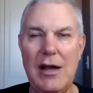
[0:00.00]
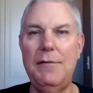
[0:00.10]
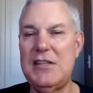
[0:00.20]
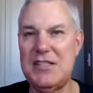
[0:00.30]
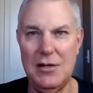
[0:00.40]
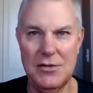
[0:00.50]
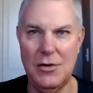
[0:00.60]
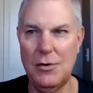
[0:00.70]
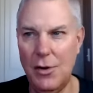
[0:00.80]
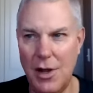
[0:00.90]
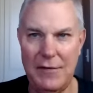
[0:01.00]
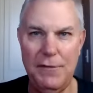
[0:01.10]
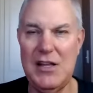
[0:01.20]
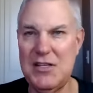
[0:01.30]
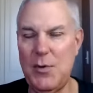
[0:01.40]
If you see a turtle on a
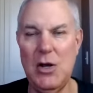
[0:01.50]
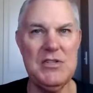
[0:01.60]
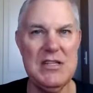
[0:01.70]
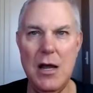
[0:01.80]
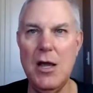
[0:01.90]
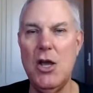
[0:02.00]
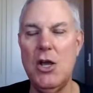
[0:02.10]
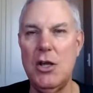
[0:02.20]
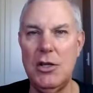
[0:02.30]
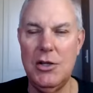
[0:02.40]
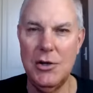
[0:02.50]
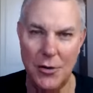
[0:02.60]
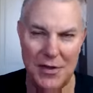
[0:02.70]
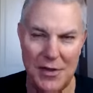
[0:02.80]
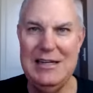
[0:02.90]
fence post, you
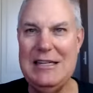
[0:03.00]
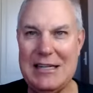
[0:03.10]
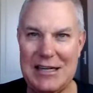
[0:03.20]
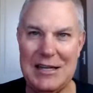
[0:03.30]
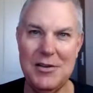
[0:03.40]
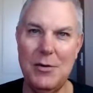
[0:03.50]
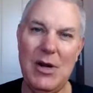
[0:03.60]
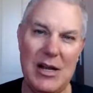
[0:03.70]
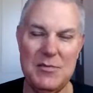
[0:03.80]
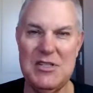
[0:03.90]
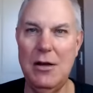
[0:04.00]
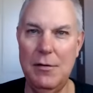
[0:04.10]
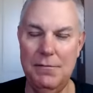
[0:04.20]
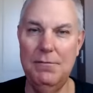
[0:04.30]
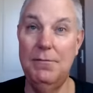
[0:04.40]
know that he didn't get there by himself.